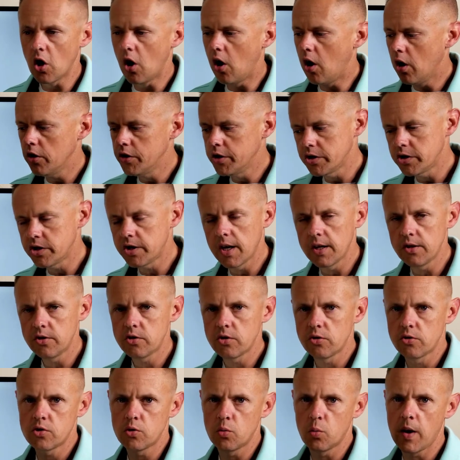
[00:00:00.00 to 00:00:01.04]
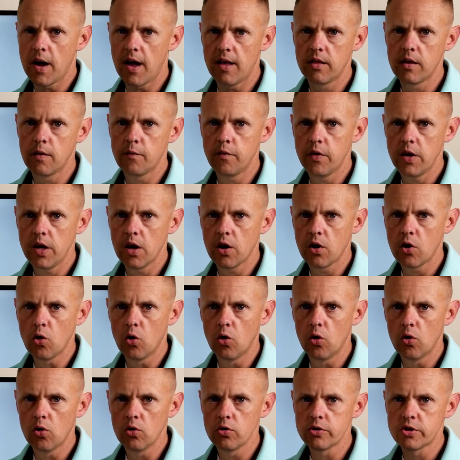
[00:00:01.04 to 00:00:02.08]
all the sensors around the
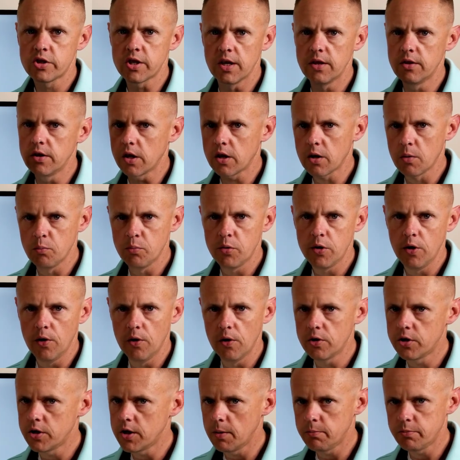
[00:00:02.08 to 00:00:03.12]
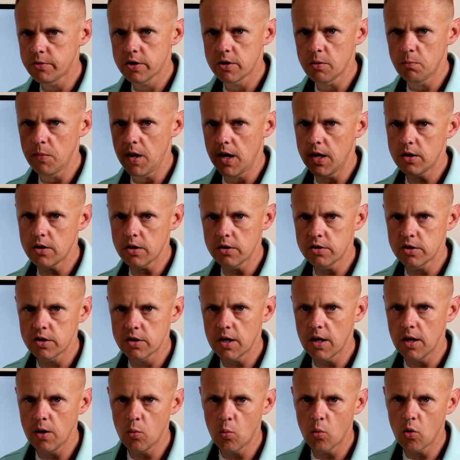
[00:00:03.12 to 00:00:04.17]
vehicles and the computer chips to make this
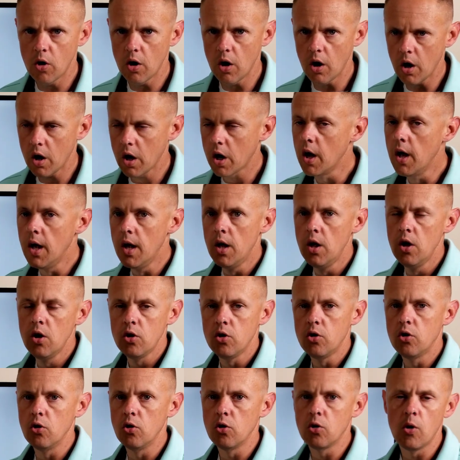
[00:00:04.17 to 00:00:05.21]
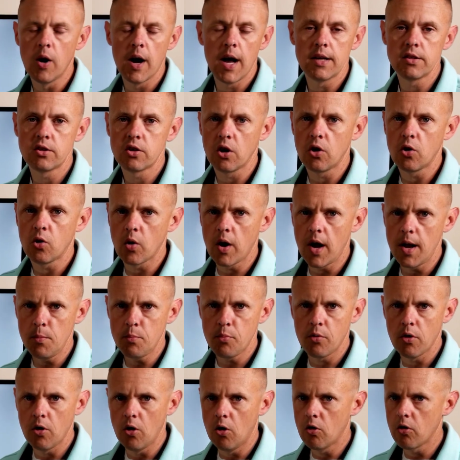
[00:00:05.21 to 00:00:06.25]
thing work. Google has a great
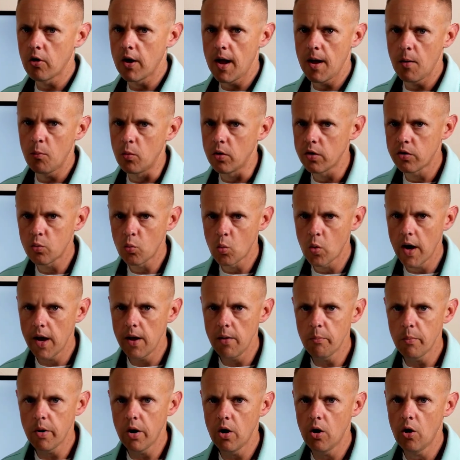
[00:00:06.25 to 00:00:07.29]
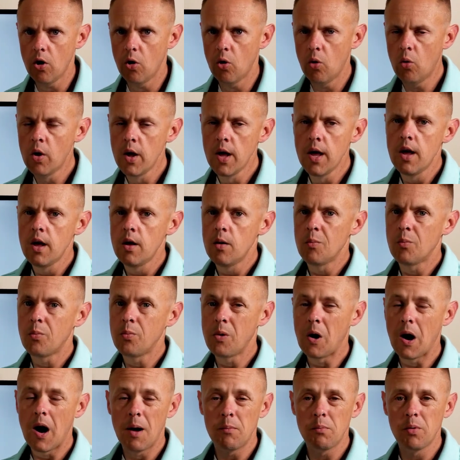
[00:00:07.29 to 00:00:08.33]
program with Waymo.
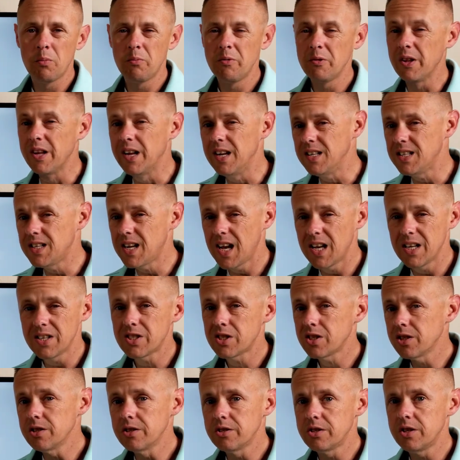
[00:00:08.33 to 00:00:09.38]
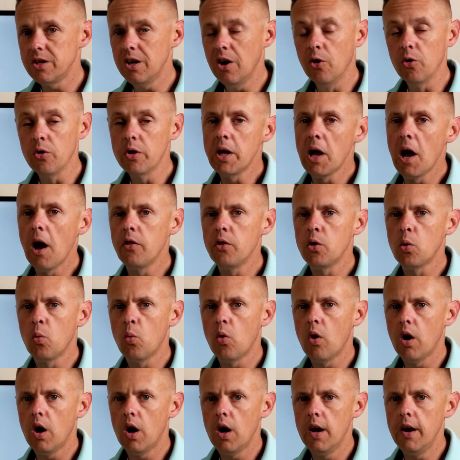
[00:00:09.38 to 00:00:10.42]
Probably Tesla's the only other
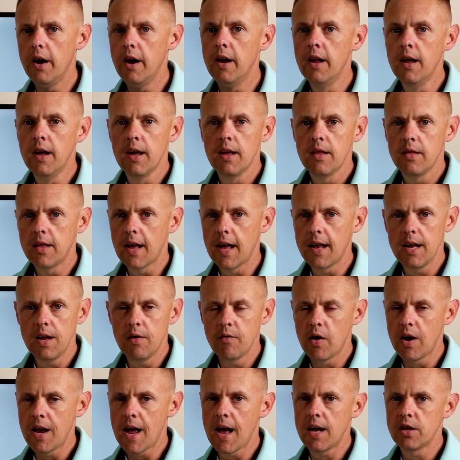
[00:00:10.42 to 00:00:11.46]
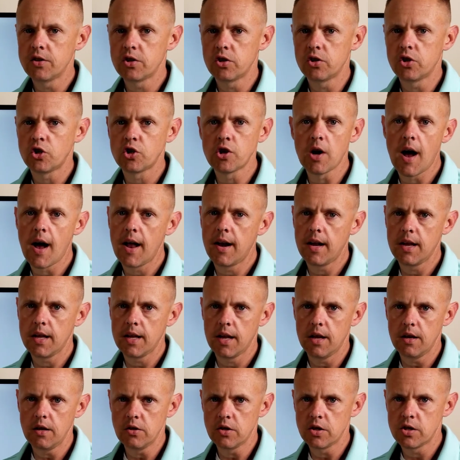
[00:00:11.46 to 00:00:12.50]
one that even has a shot at
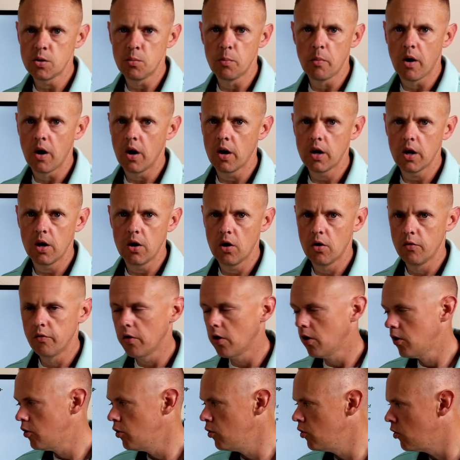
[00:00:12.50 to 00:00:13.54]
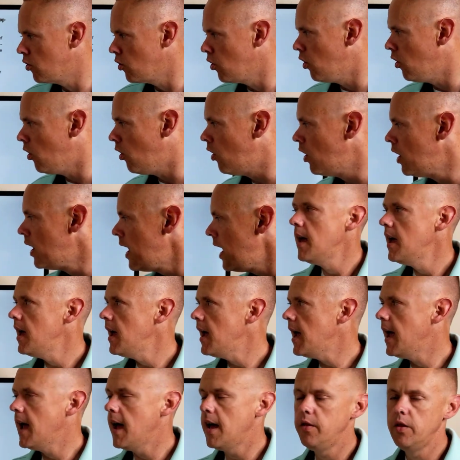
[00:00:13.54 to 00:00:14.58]
getting to market over Google.
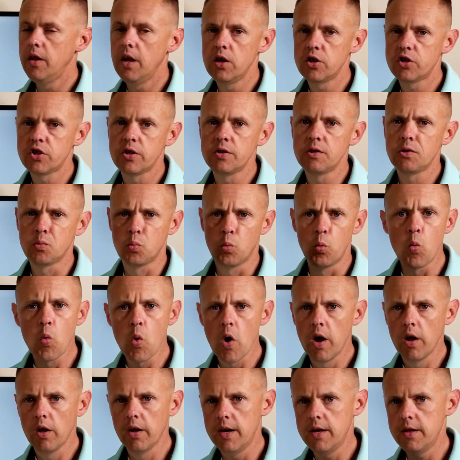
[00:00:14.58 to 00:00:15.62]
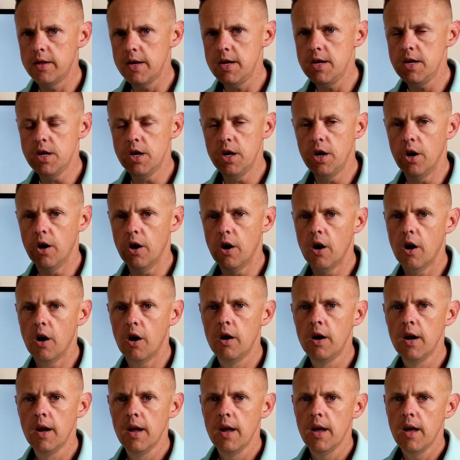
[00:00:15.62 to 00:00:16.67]
And this is really the
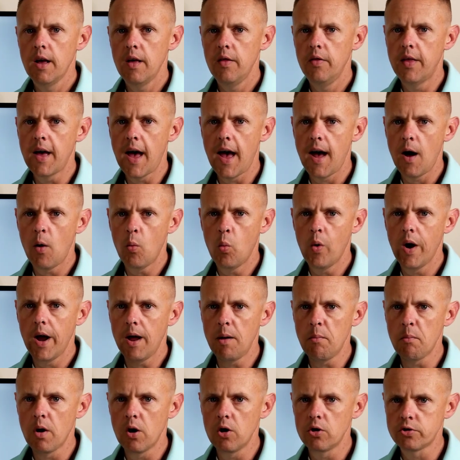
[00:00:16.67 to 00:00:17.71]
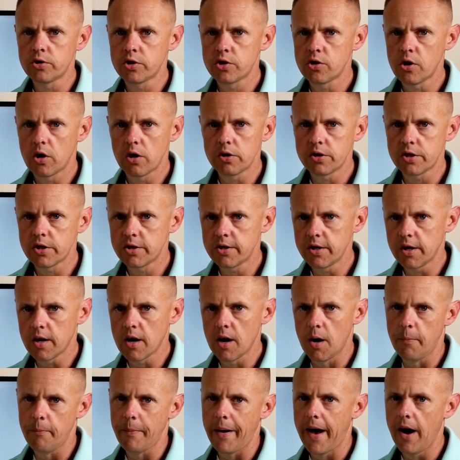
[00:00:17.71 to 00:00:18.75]
year that Waymo starts to
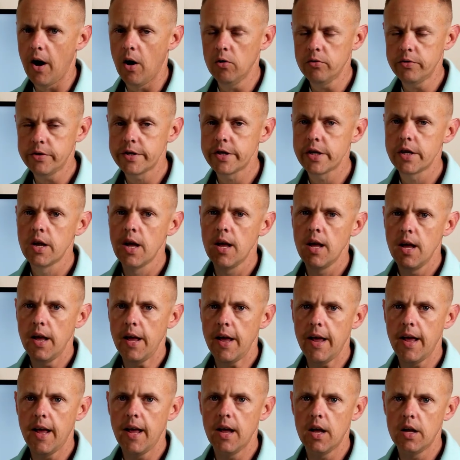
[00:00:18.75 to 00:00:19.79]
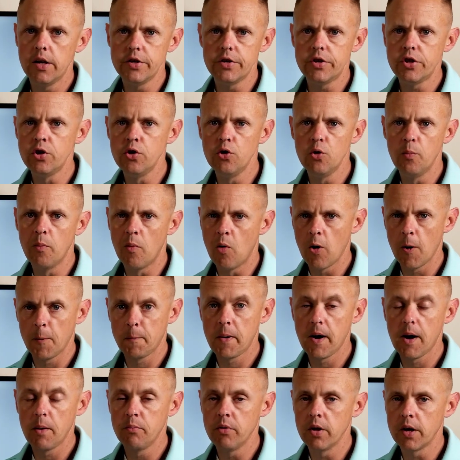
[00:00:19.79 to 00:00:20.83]
come out into more
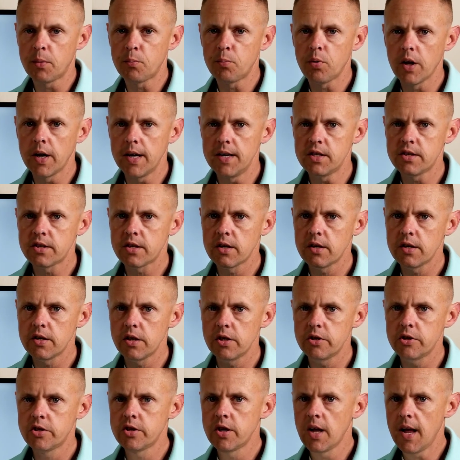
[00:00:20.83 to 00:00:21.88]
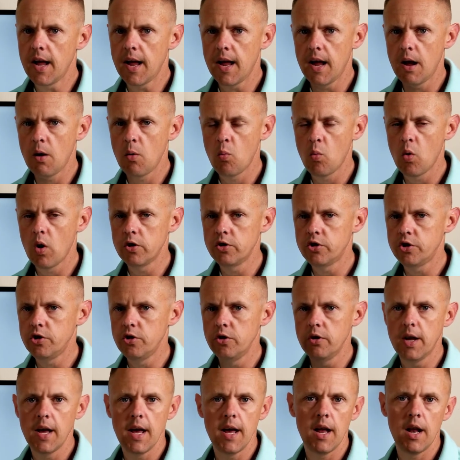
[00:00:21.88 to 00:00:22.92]
public places. And once you
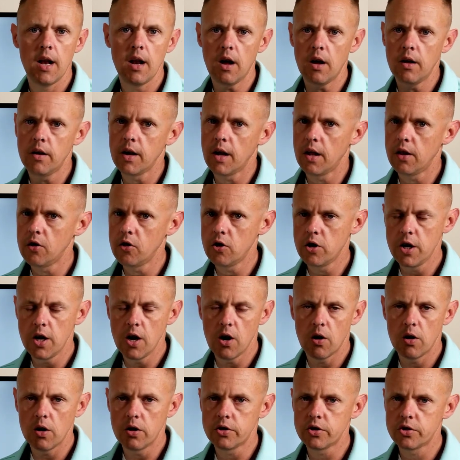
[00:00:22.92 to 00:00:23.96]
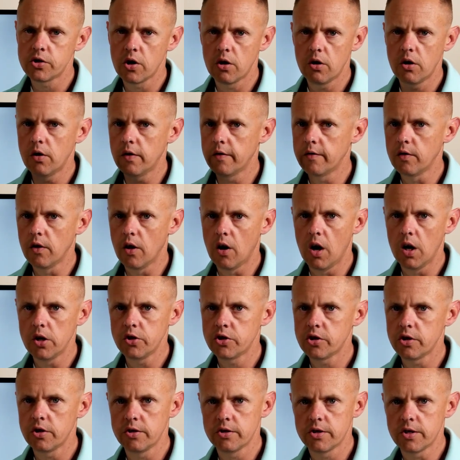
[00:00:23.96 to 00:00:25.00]
get another year or so of
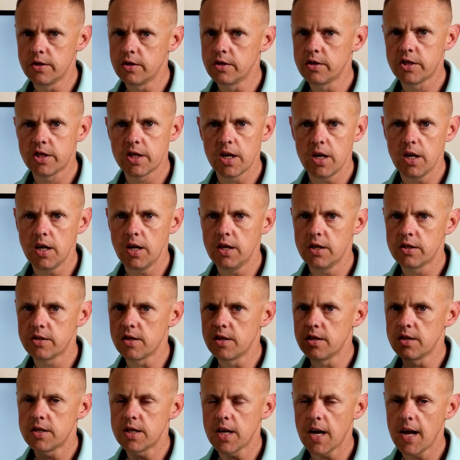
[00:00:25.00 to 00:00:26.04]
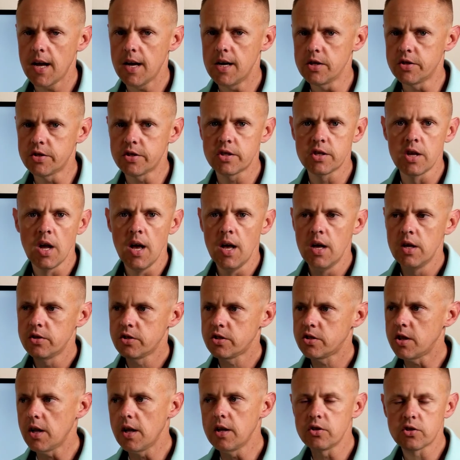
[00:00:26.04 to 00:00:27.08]
launches in cities and tests,
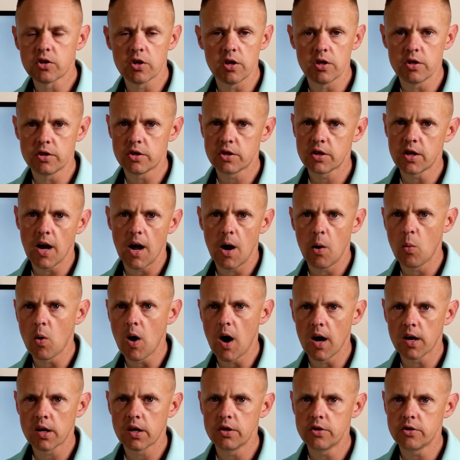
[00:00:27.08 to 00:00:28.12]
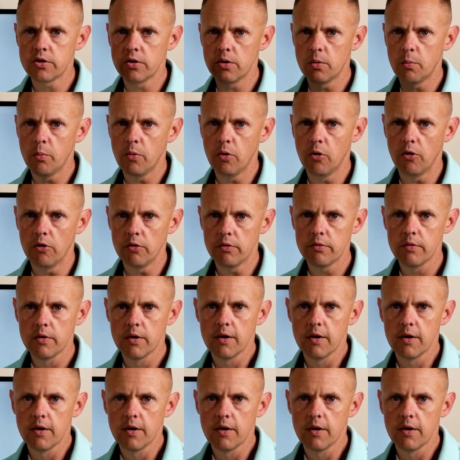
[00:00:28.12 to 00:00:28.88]
this thing's gonna skyrocket to the moon.